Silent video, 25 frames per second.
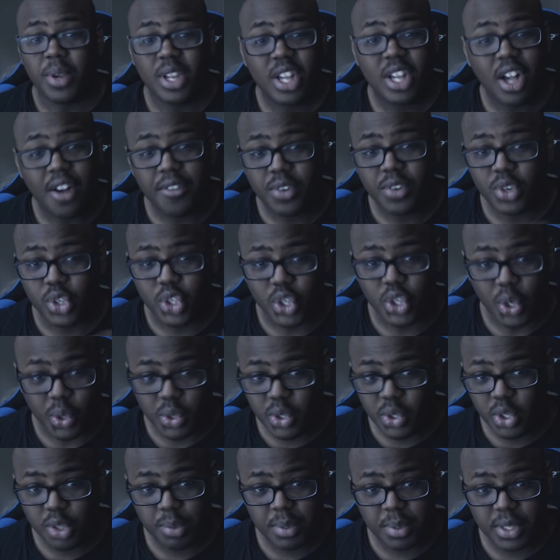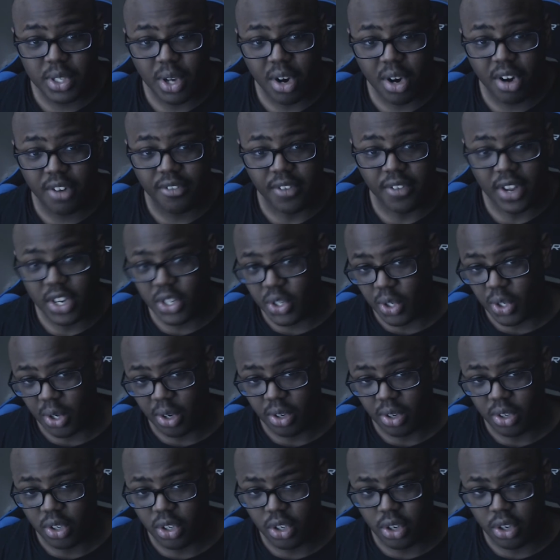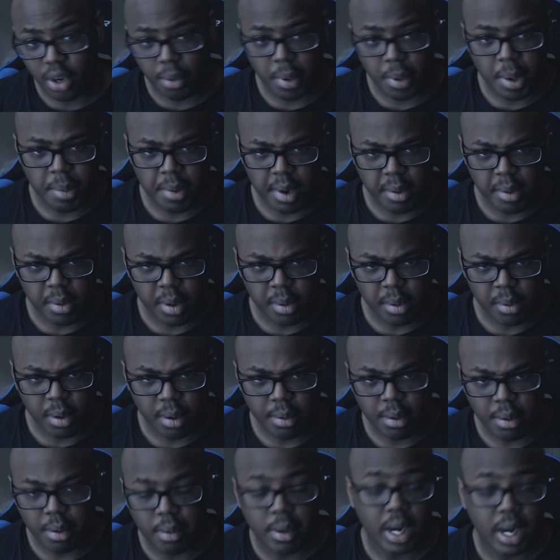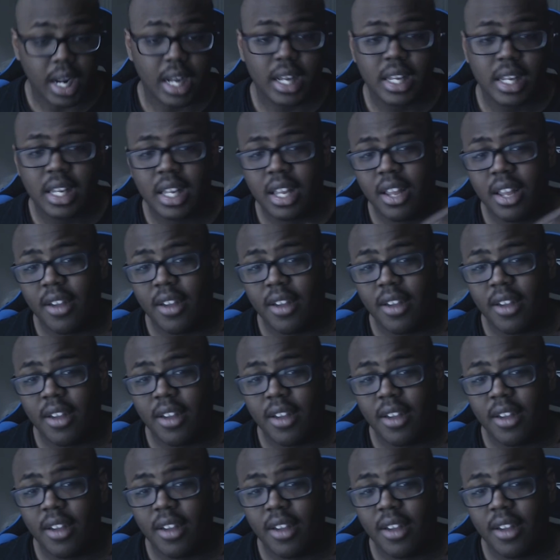We covered JoJo's Bizarre Adventure, Durararararara,